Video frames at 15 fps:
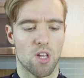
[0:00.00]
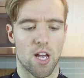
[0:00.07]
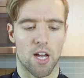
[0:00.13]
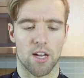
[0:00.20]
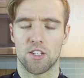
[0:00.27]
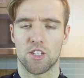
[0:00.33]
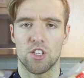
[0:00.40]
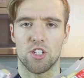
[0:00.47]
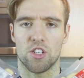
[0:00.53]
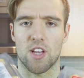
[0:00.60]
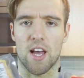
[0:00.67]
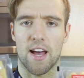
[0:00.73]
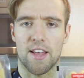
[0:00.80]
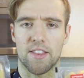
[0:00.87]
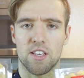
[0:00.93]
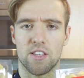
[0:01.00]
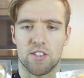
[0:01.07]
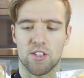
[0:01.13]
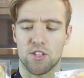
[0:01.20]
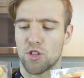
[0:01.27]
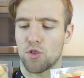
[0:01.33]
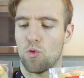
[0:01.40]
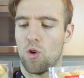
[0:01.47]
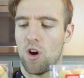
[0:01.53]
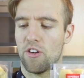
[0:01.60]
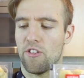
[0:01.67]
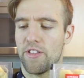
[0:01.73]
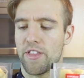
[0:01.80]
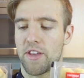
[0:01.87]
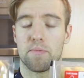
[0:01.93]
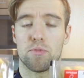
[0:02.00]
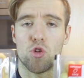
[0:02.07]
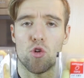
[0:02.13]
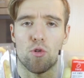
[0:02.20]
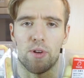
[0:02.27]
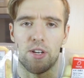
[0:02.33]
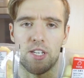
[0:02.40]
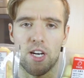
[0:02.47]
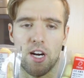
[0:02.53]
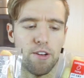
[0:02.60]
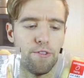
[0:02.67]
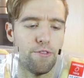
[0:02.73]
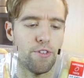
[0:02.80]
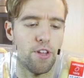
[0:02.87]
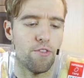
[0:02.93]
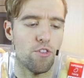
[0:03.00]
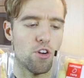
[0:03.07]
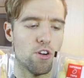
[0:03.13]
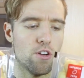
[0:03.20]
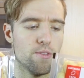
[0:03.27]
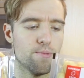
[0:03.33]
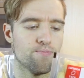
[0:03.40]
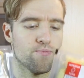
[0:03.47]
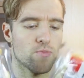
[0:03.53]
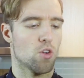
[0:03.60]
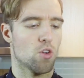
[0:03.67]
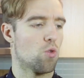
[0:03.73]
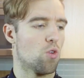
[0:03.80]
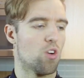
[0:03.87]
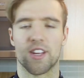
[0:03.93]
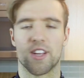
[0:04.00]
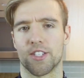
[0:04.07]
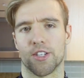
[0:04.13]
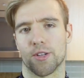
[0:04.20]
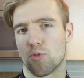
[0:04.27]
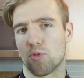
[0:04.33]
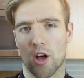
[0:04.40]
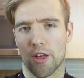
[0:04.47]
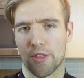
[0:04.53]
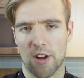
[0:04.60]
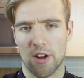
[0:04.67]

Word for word: yeah, you just add these into the water and they absorb a ton of flavor, or into your broth